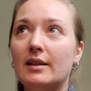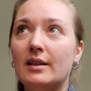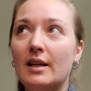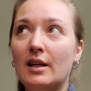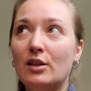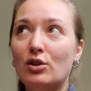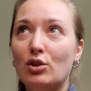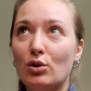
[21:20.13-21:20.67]

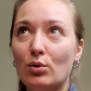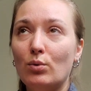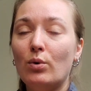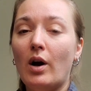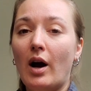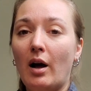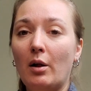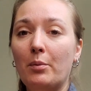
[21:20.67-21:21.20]
They do
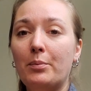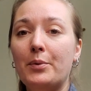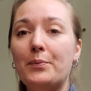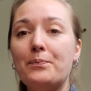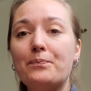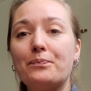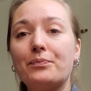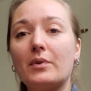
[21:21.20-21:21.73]
help.
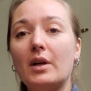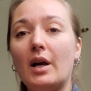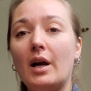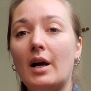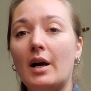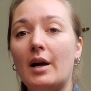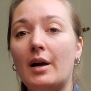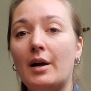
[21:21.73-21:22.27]

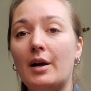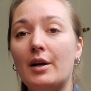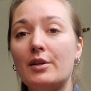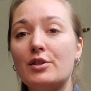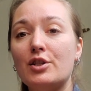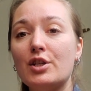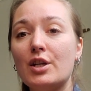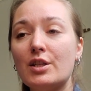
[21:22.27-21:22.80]

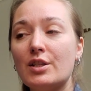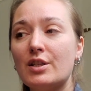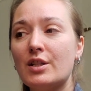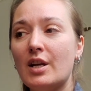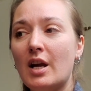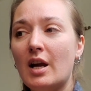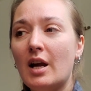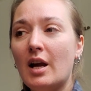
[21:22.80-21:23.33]

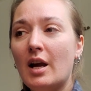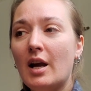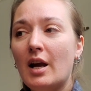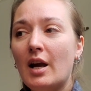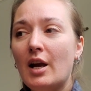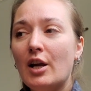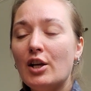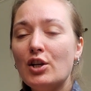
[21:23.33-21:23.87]

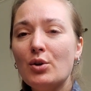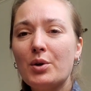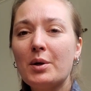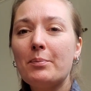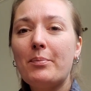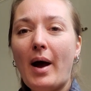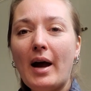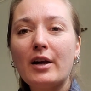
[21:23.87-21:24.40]
You
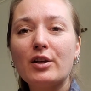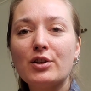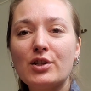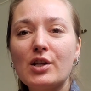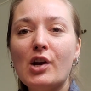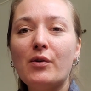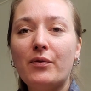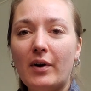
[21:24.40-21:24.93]
can back
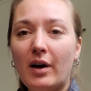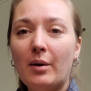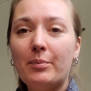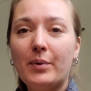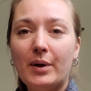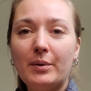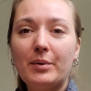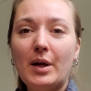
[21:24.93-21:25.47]
yourself up
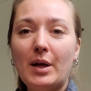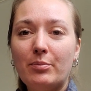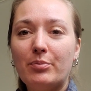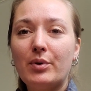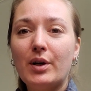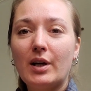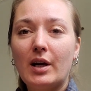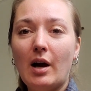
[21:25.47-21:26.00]
and
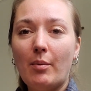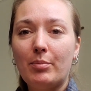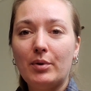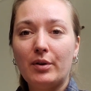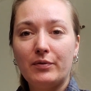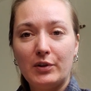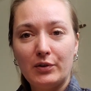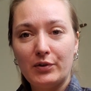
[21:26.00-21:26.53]
bring a couple
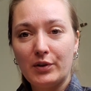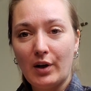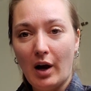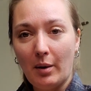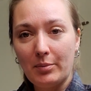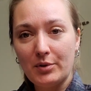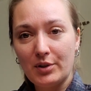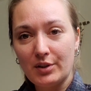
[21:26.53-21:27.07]
of different
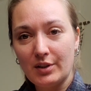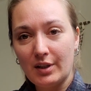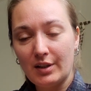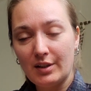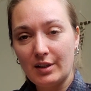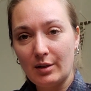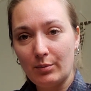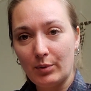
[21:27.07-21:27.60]
options and
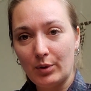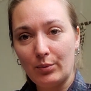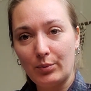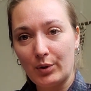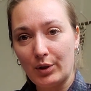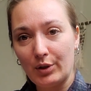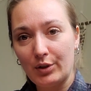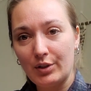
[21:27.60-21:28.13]
see what
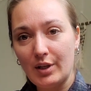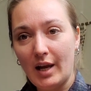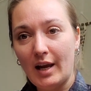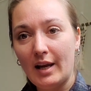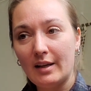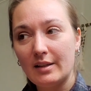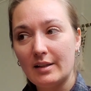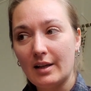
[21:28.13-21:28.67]
works.
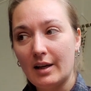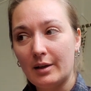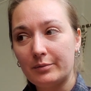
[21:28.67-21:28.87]
And